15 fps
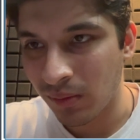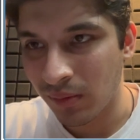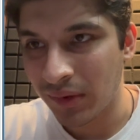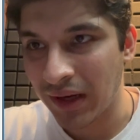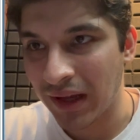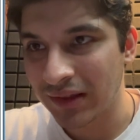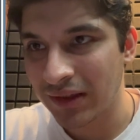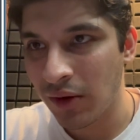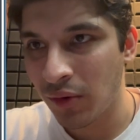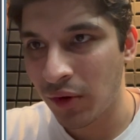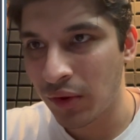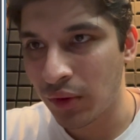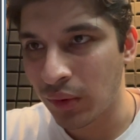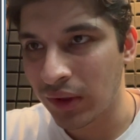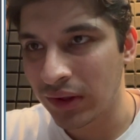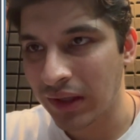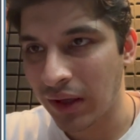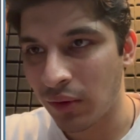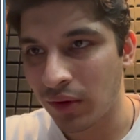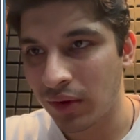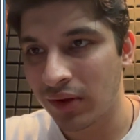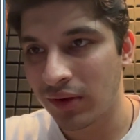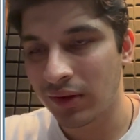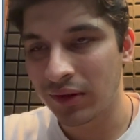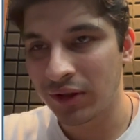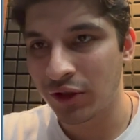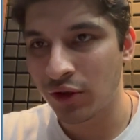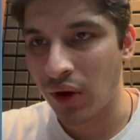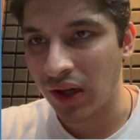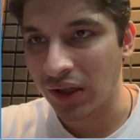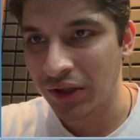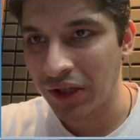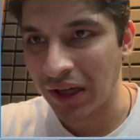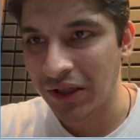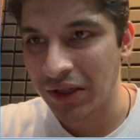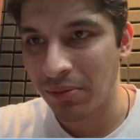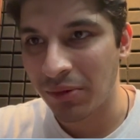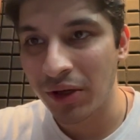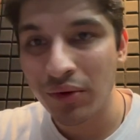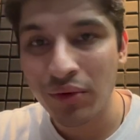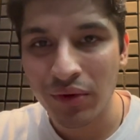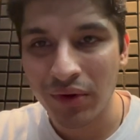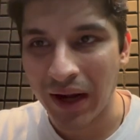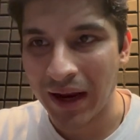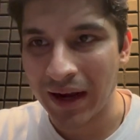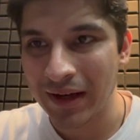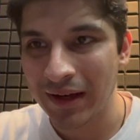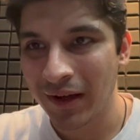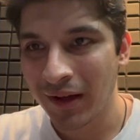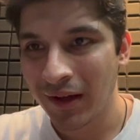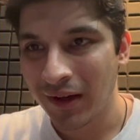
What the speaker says: Next thing I want to do is I want to ask ChatGPT to write